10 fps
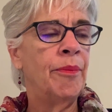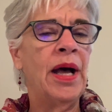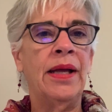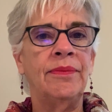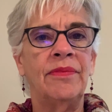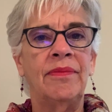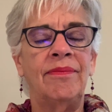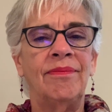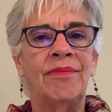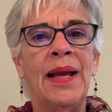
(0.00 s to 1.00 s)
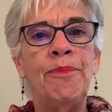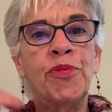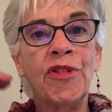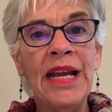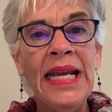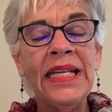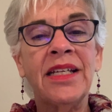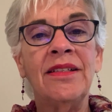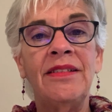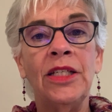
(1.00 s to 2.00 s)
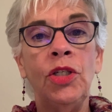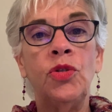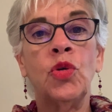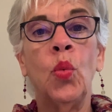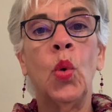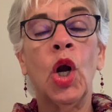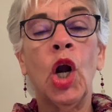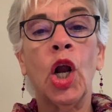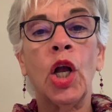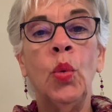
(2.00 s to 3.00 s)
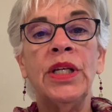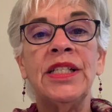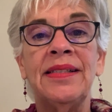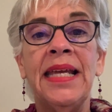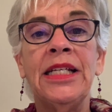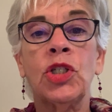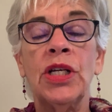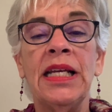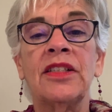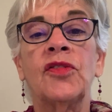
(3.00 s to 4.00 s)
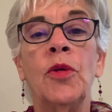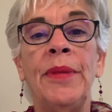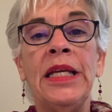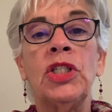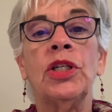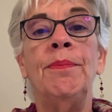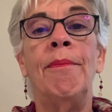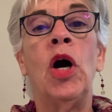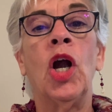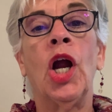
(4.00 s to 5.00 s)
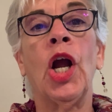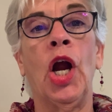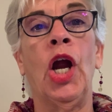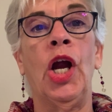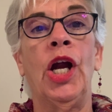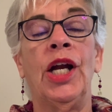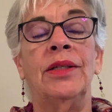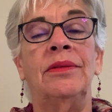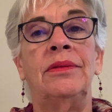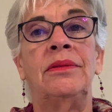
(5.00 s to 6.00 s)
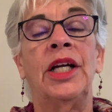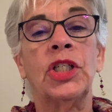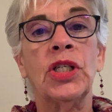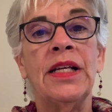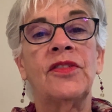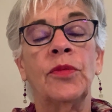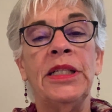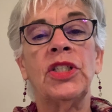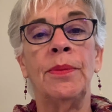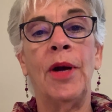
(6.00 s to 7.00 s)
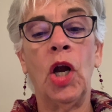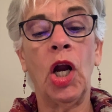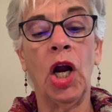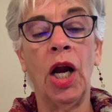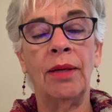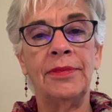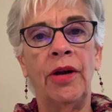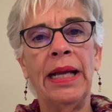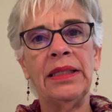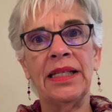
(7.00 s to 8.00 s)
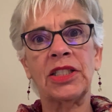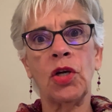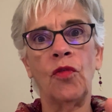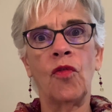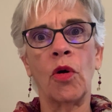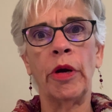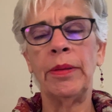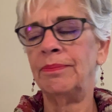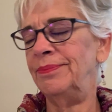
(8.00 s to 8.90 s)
But my brain continued to work, which is a transformation marker, a transformation marker. All right, let's go forward.